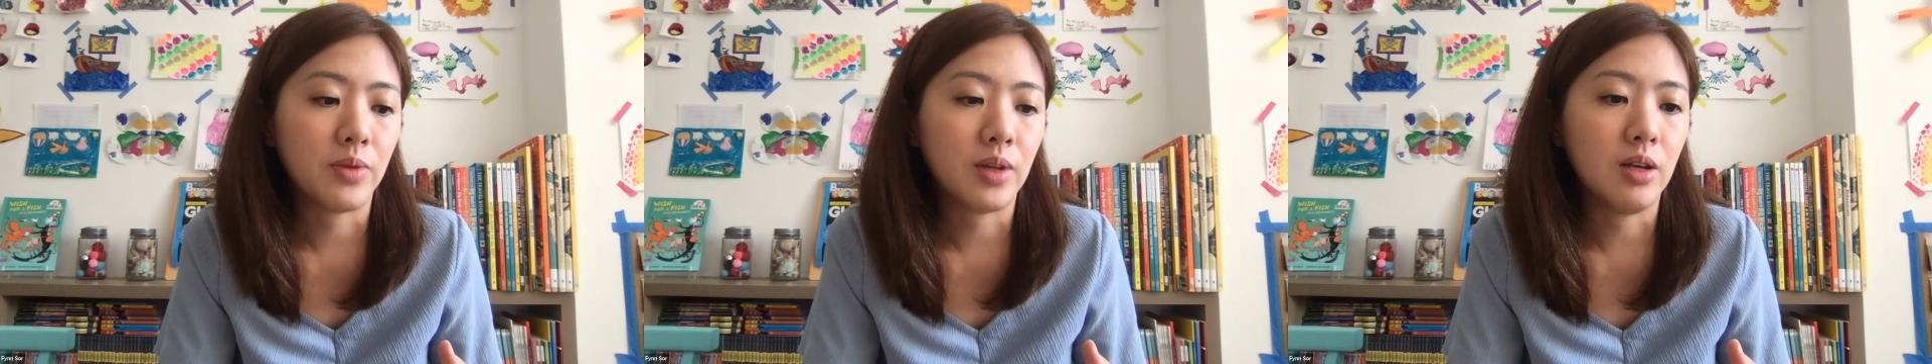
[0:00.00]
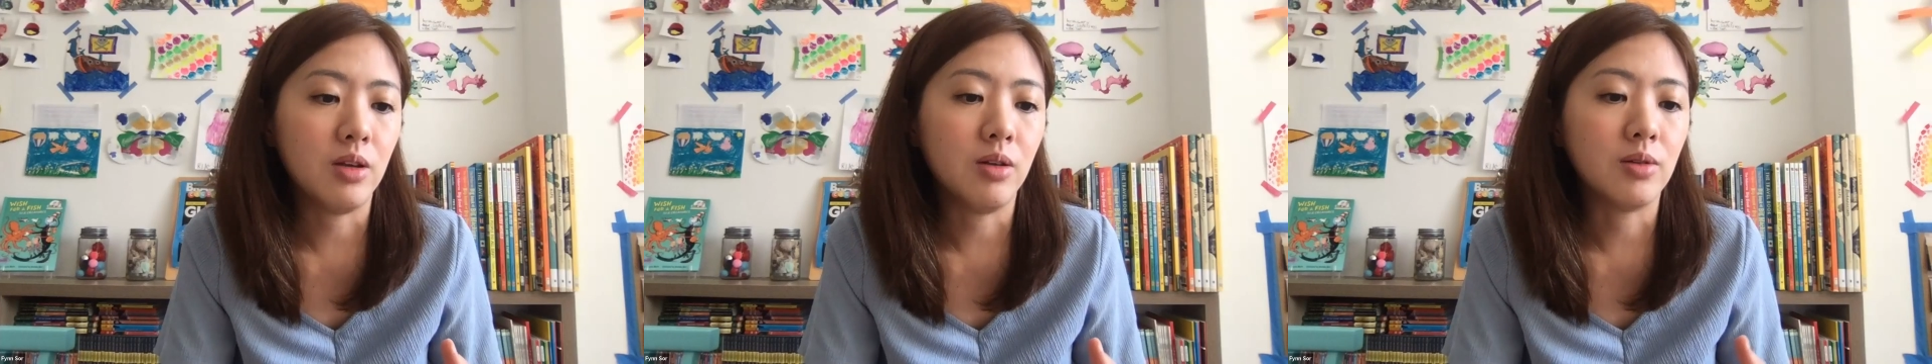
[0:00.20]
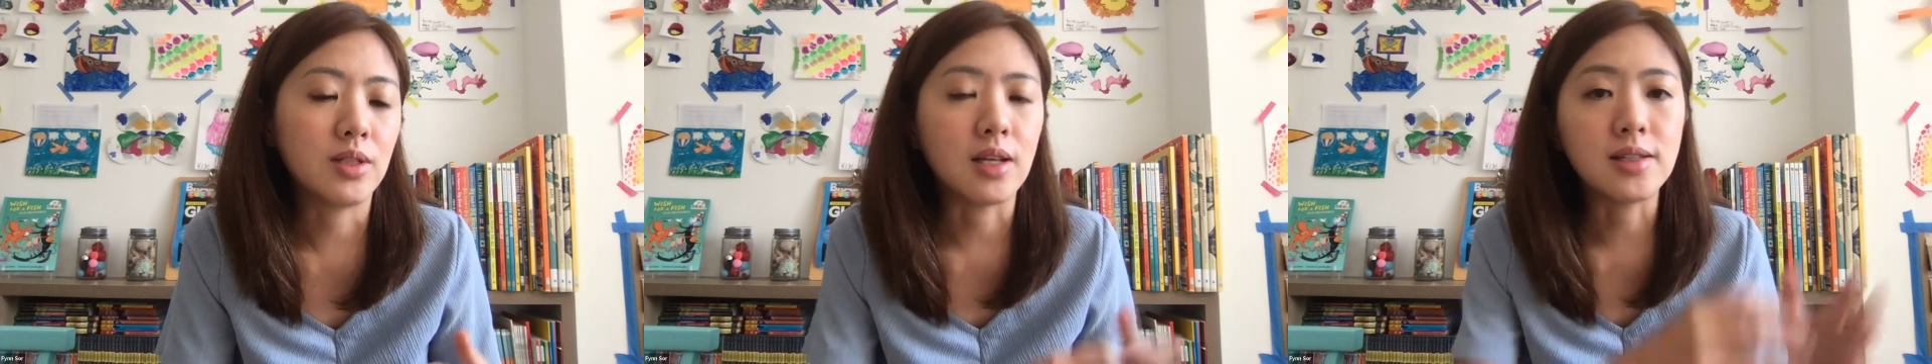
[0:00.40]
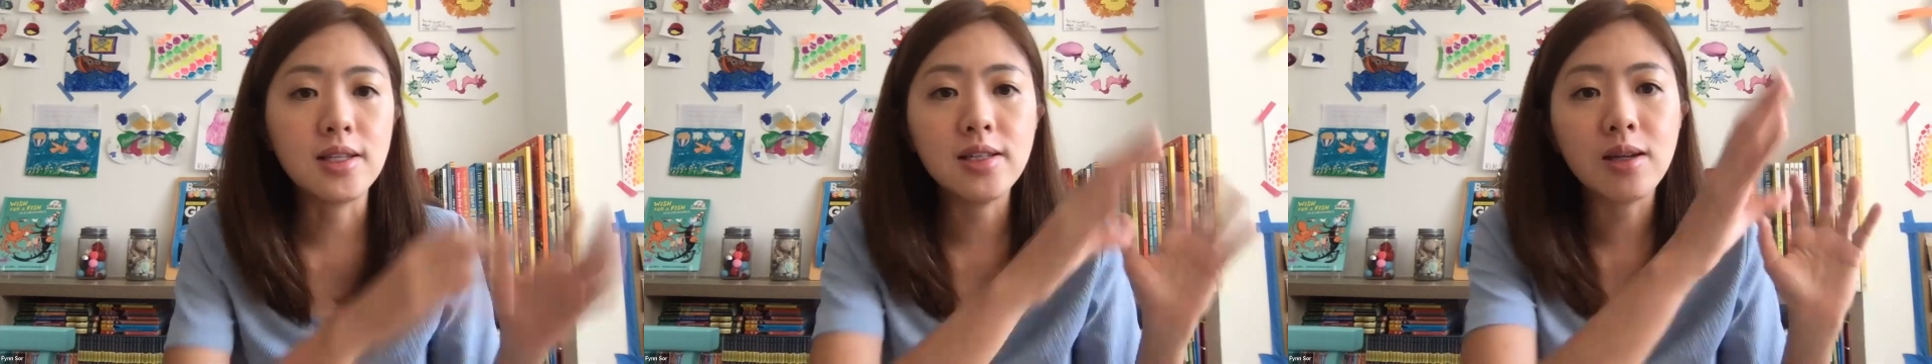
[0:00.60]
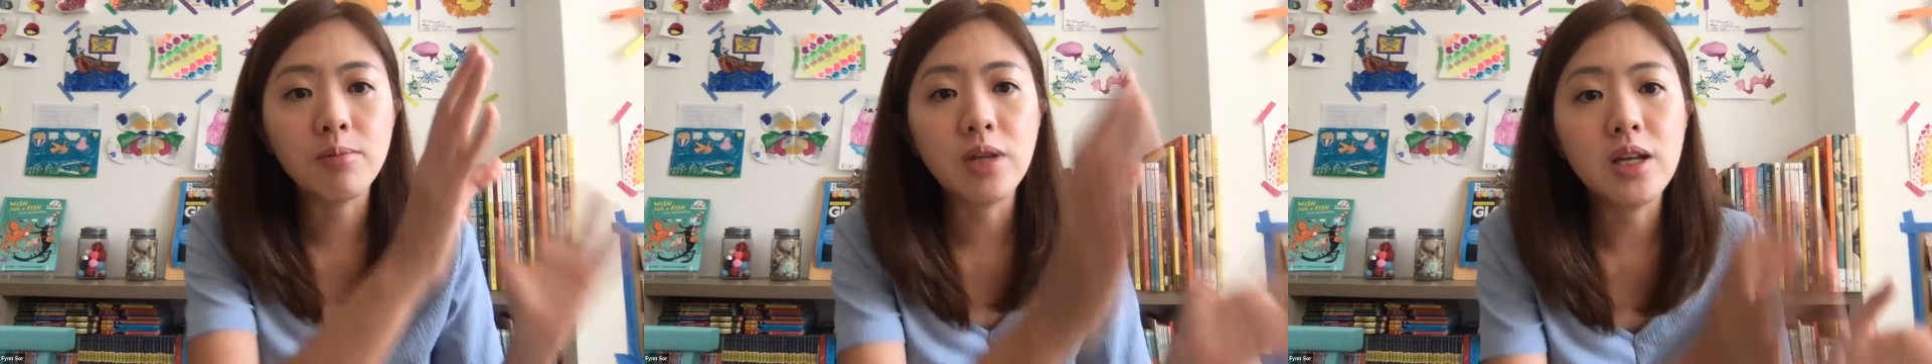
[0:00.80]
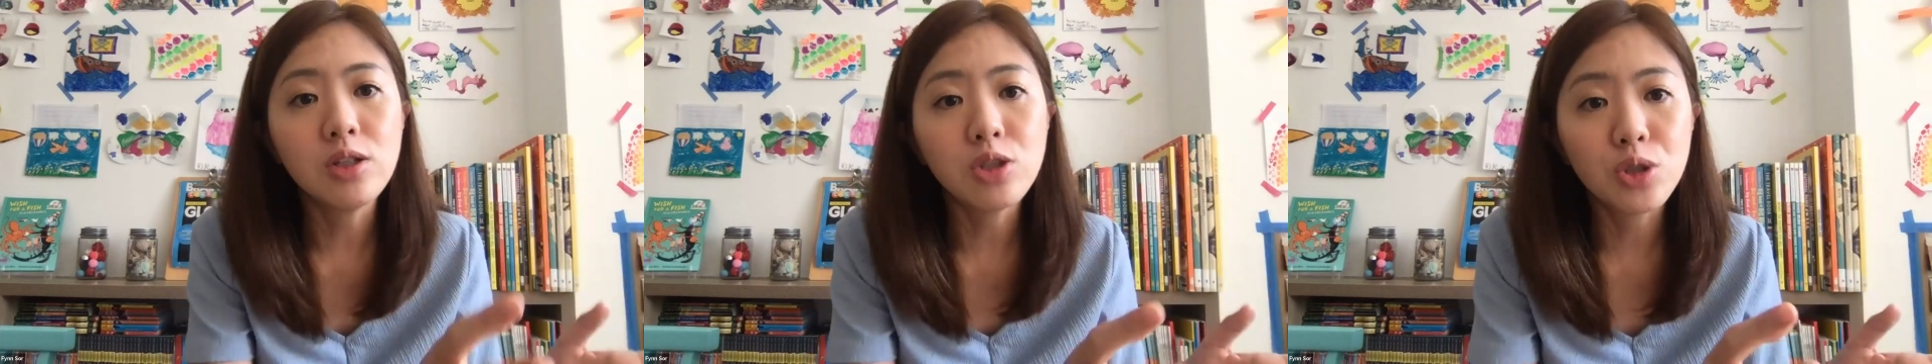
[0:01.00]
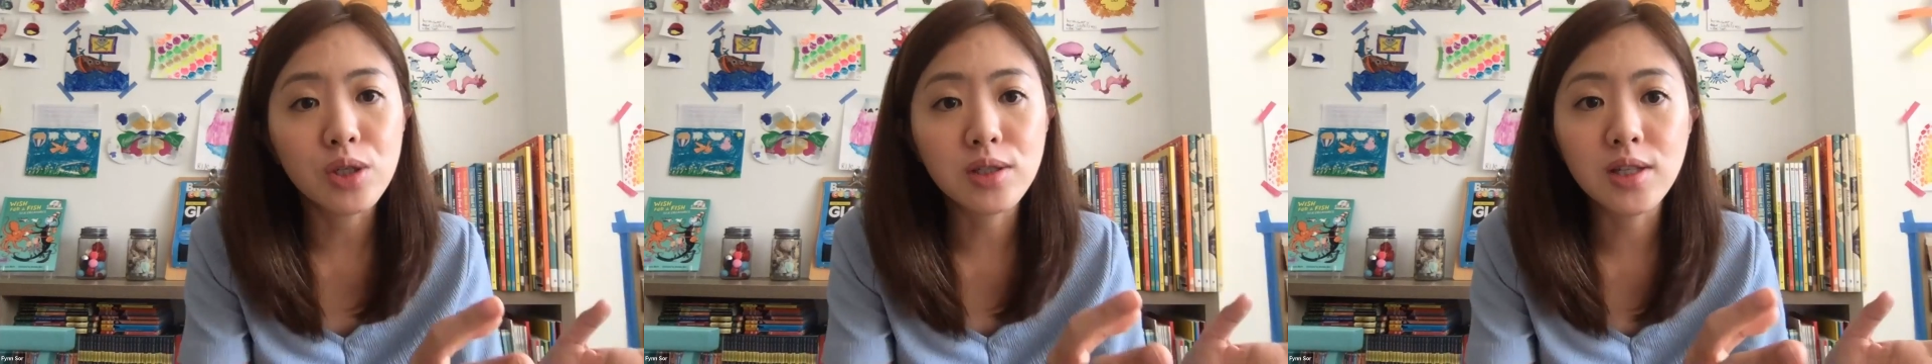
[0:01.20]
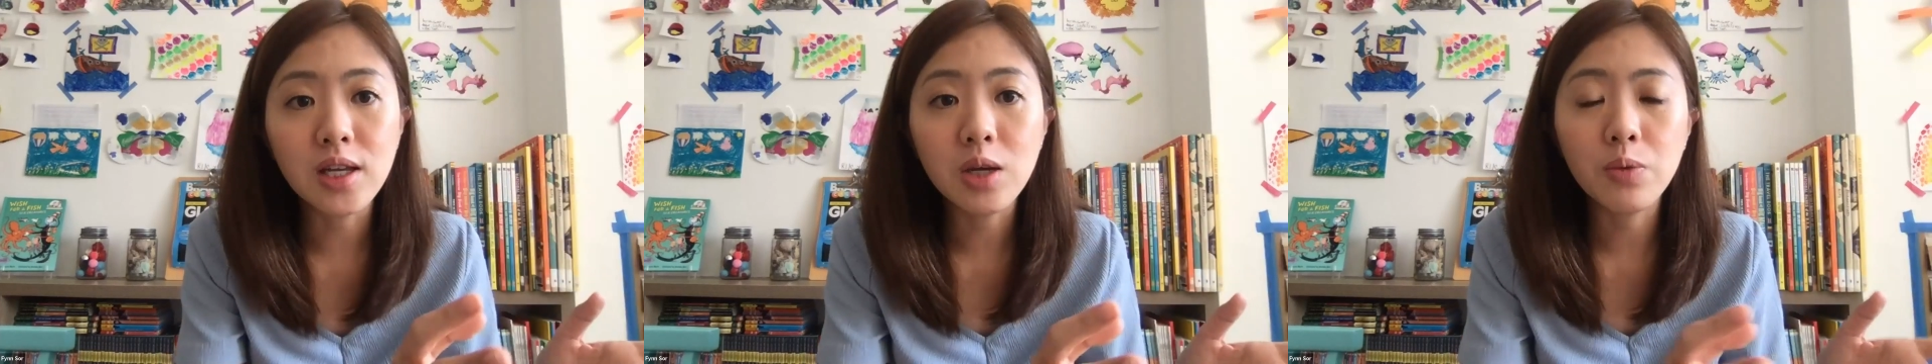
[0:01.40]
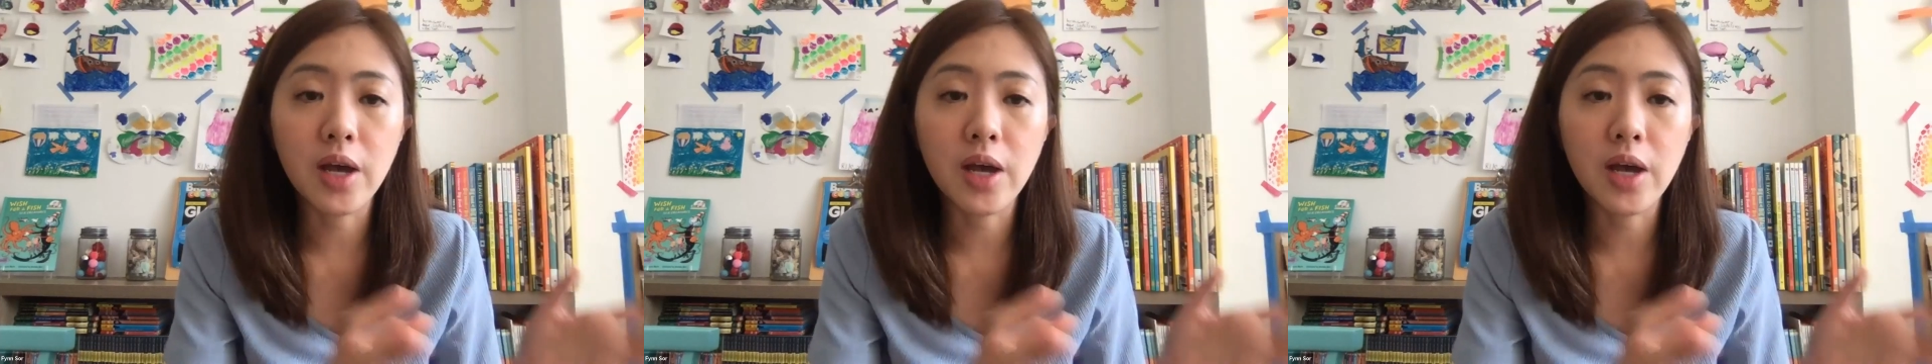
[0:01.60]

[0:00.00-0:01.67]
they see something interesting,